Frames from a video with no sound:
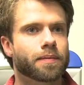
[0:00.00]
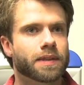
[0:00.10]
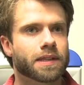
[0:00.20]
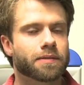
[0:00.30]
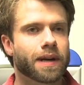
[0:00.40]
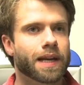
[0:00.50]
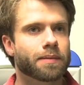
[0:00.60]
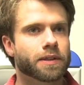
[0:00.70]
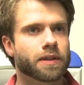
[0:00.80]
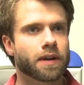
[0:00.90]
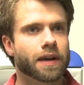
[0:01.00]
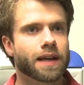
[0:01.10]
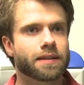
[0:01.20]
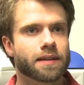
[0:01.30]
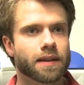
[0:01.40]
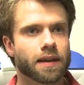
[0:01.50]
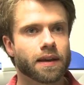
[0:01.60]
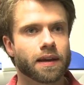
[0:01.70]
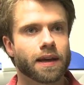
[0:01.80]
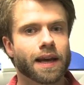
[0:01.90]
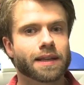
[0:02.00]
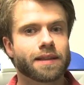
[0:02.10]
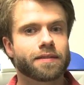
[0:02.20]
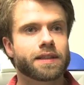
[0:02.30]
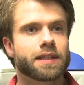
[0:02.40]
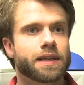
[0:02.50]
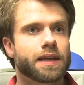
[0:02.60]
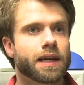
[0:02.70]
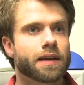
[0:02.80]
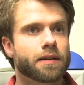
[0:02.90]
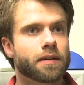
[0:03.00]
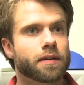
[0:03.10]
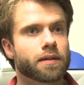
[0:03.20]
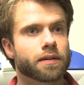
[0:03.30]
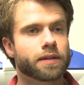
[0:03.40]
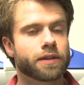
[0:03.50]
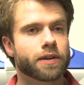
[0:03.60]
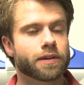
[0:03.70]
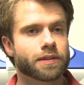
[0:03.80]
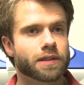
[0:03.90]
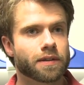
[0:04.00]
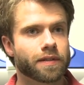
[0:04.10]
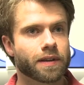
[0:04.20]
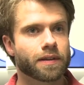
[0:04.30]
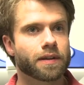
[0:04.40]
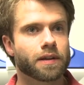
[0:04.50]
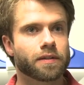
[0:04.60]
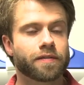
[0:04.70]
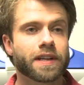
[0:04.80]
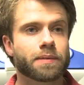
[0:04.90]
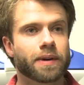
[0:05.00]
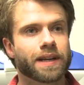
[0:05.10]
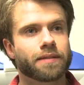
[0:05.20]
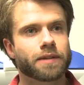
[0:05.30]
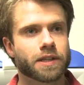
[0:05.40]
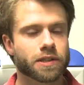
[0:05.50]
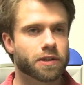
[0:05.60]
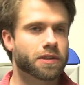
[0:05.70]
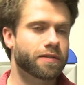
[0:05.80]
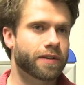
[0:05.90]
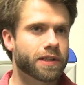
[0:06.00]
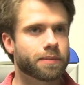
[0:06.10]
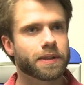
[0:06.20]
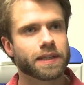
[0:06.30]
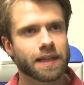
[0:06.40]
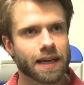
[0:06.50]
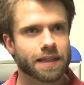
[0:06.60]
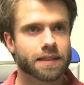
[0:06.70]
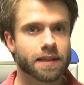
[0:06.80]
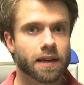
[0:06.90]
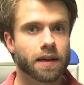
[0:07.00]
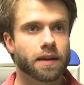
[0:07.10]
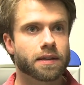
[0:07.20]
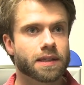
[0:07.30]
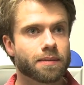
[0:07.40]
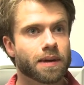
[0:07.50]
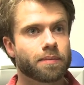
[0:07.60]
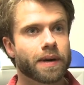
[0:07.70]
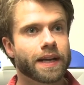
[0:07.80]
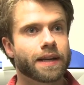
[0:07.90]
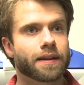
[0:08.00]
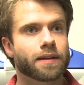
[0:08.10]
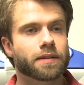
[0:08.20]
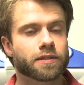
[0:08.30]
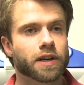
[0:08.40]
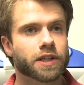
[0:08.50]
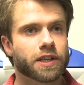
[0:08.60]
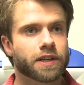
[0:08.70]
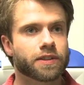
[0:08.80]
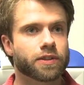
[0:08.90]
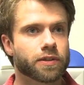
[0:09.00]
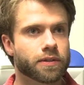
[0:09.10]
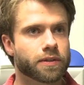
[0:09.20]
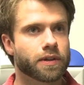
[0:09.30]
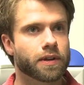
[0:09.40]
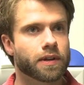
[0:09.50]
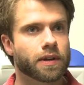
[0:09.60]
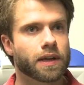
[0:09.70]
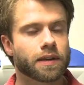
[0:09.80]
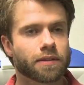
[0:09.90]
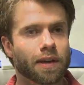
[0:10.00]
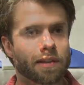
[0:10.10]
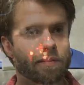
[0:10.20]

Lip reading: since we're able to look at activity in all the neurons of a fish brain, which is also vertebrate and has similar brain structure to other